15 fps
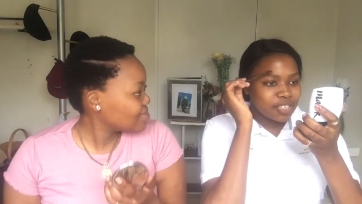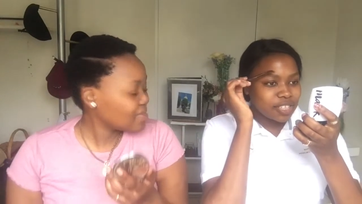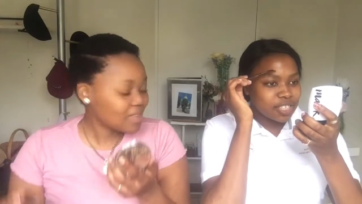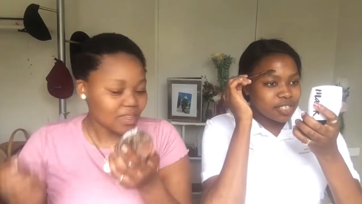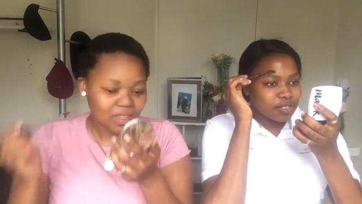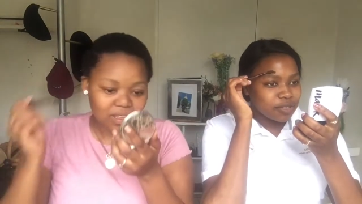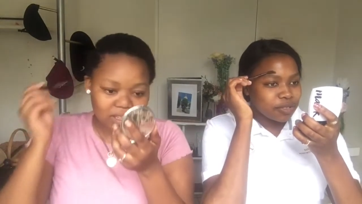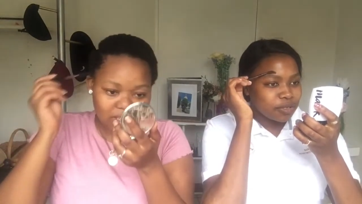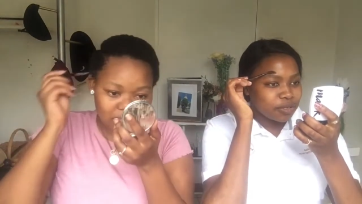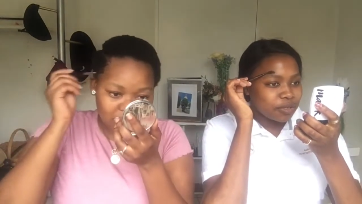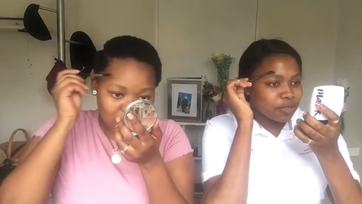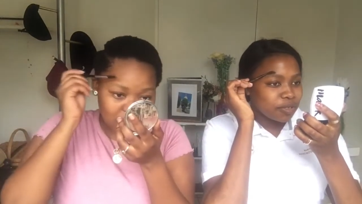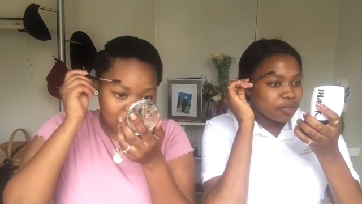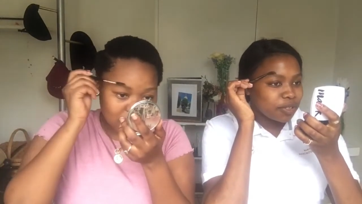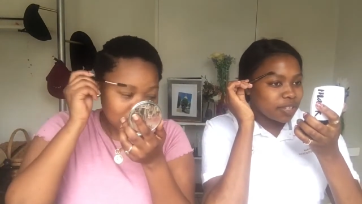Speaker 1: just to
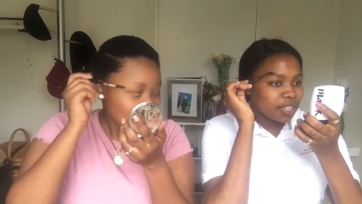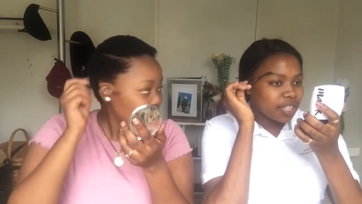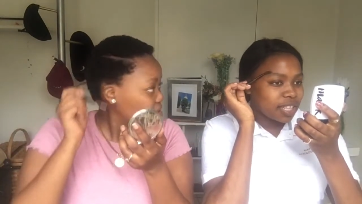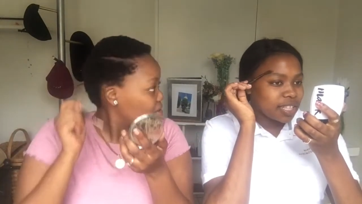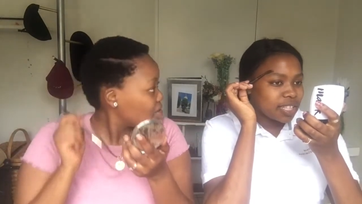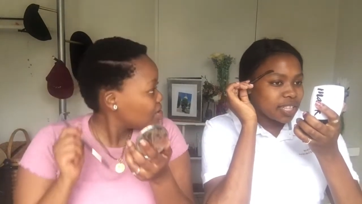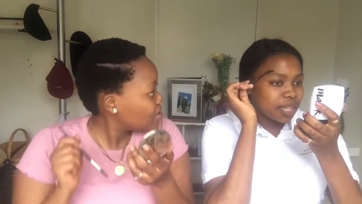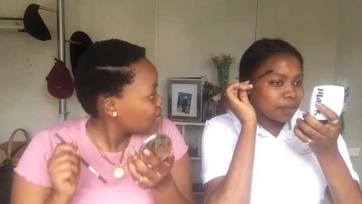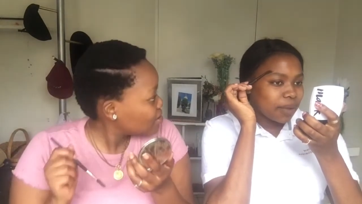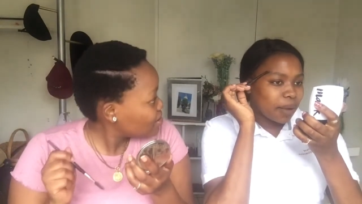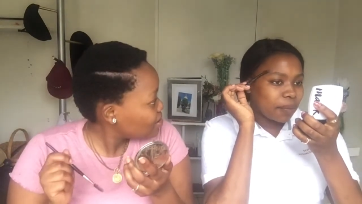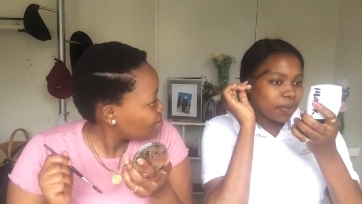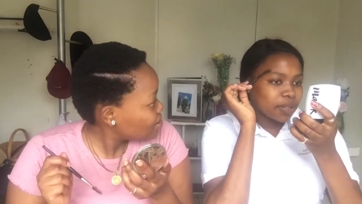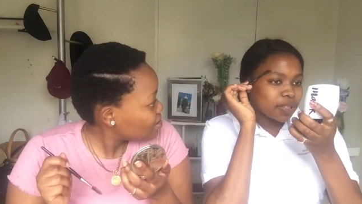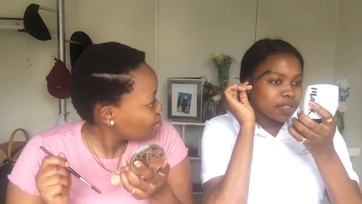neaten them
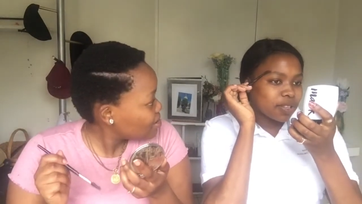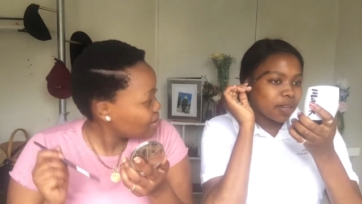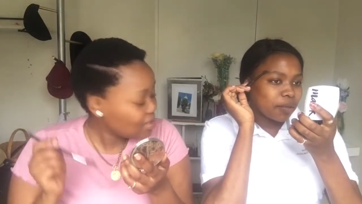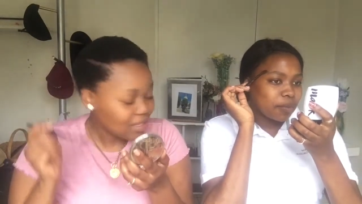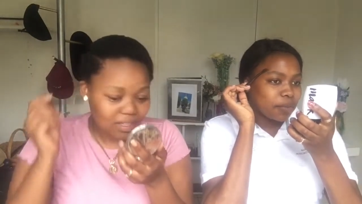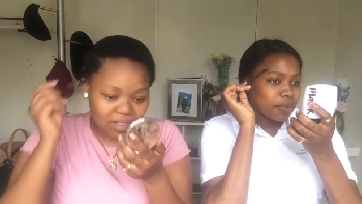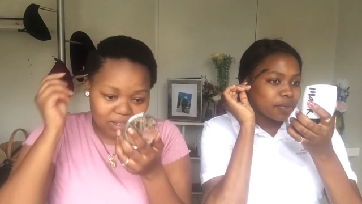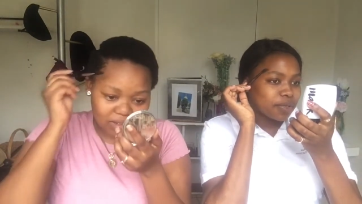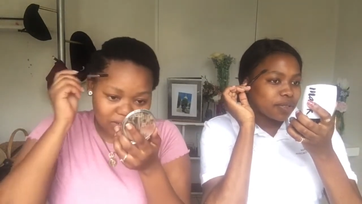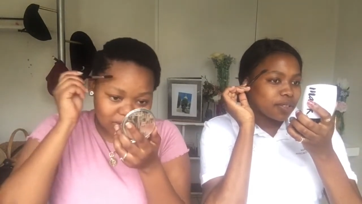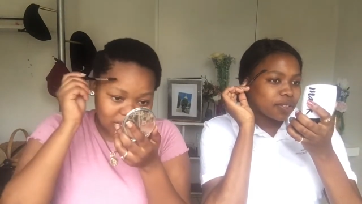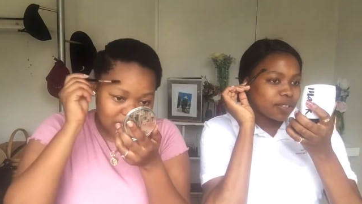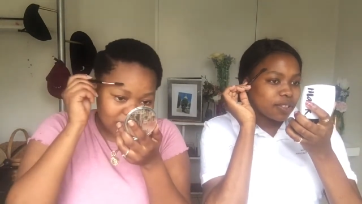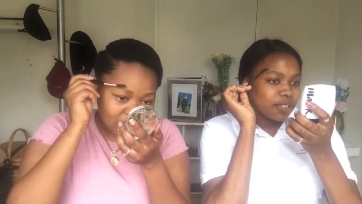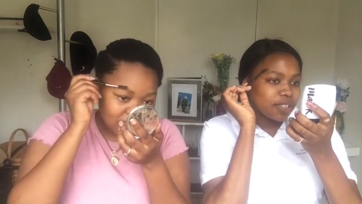up on top.
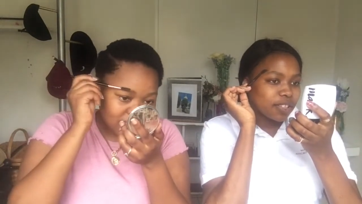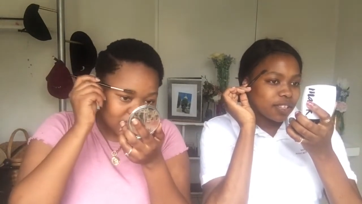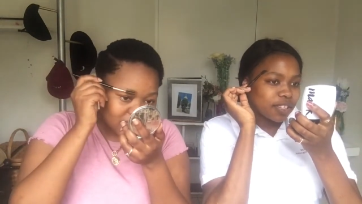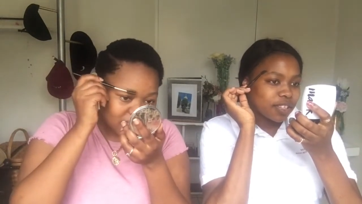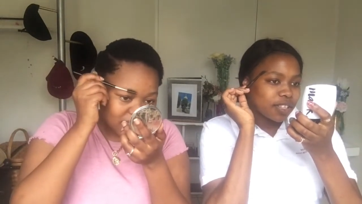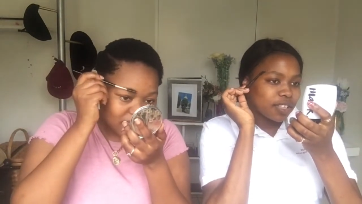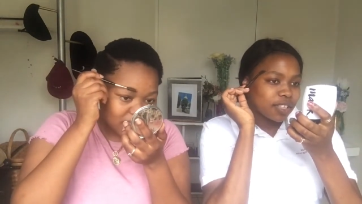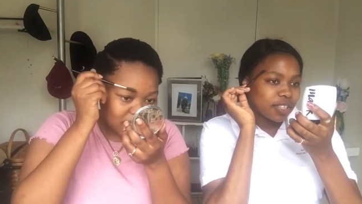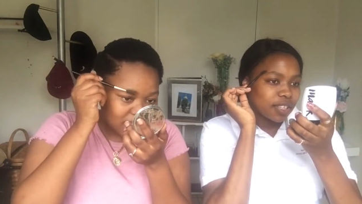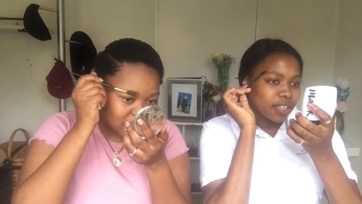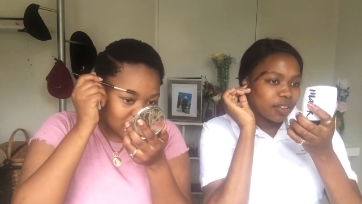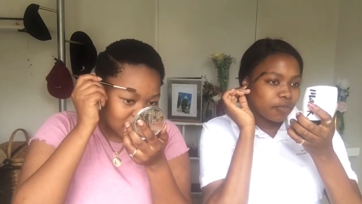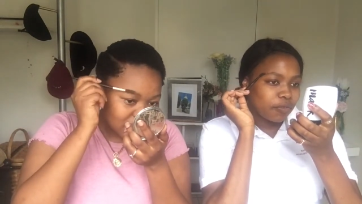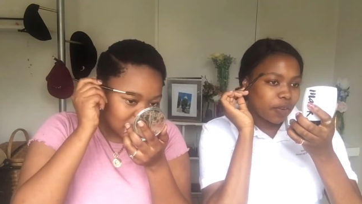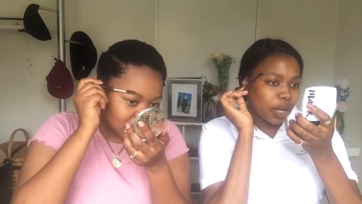Okay.
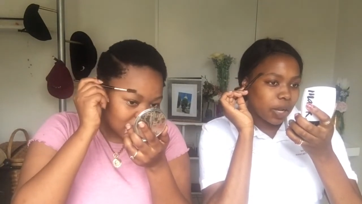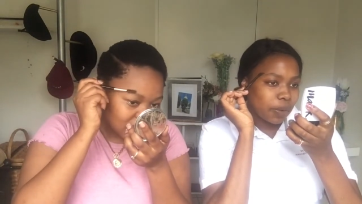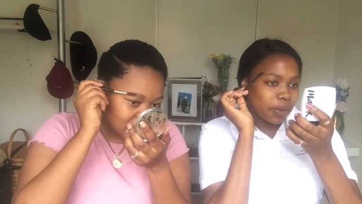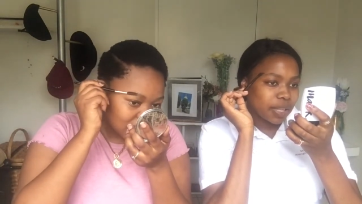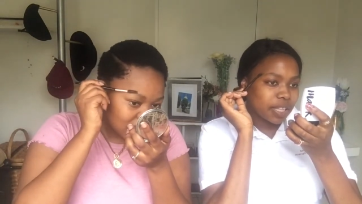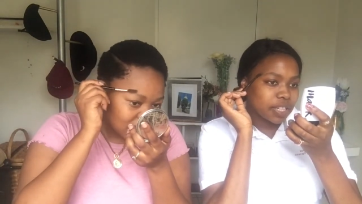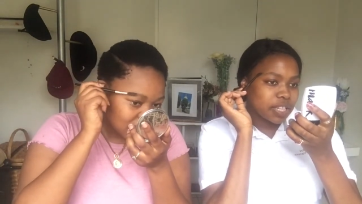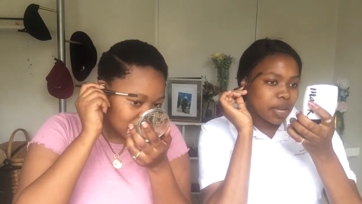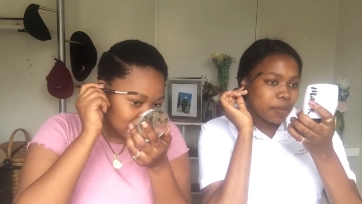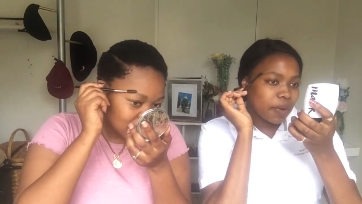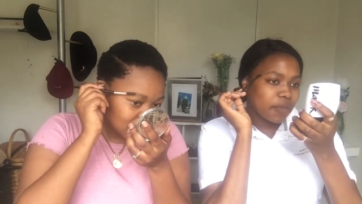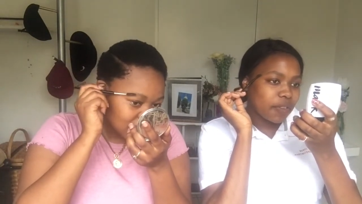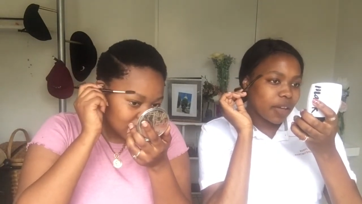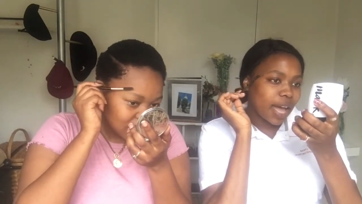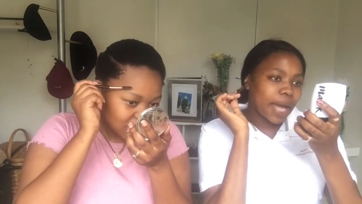Following the
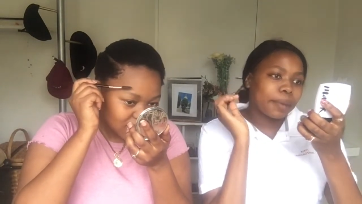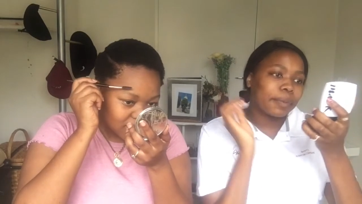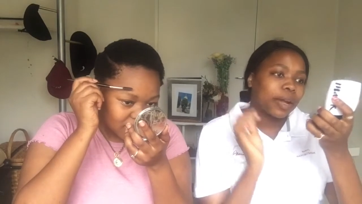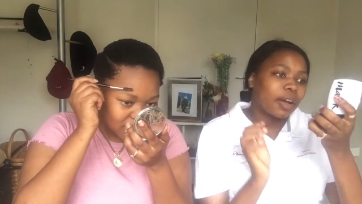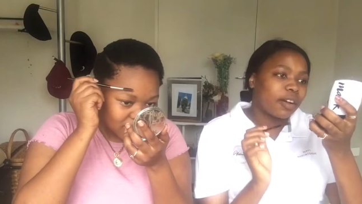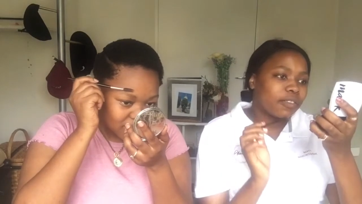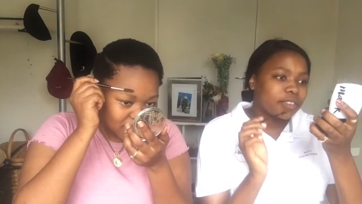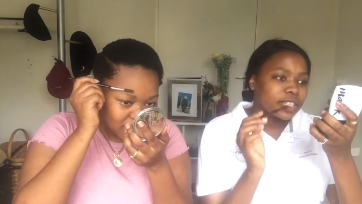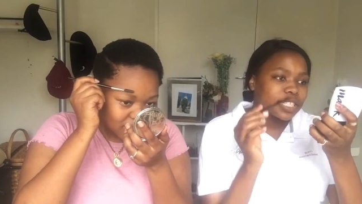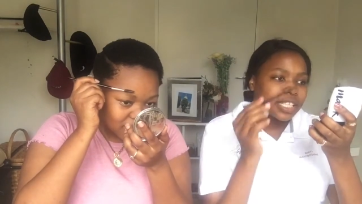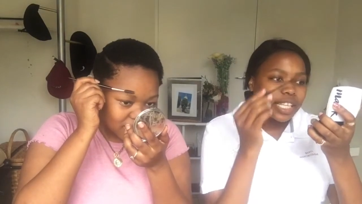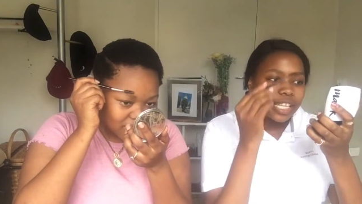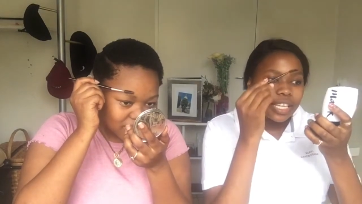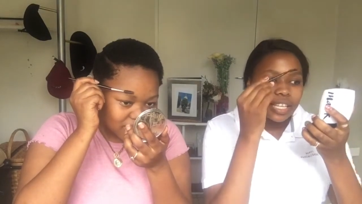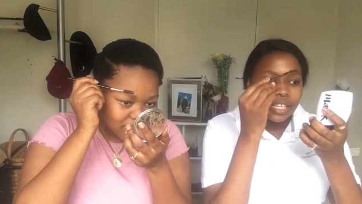shape of your eyebrow,
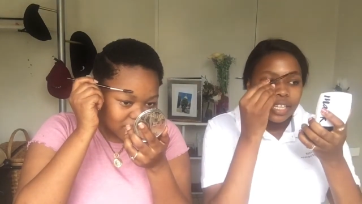obviously.